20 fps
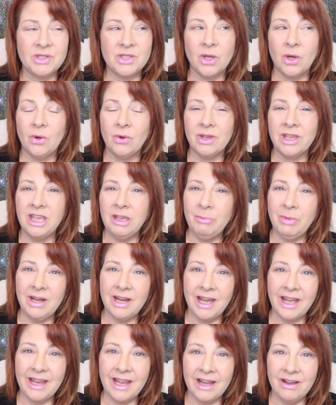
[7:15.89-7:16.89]
So keep
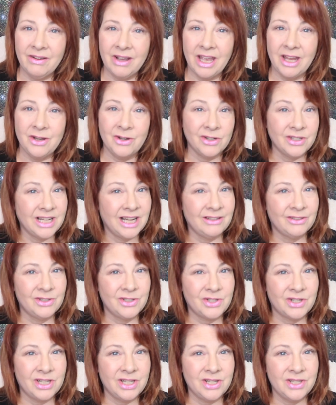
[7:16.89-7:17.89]
an eye out at your Dollar
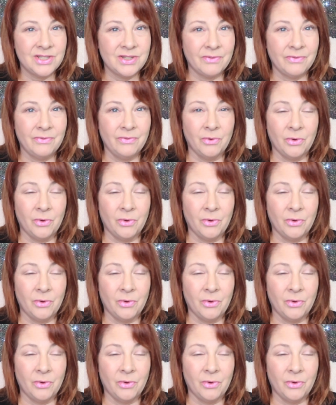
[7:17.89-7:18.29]
Trees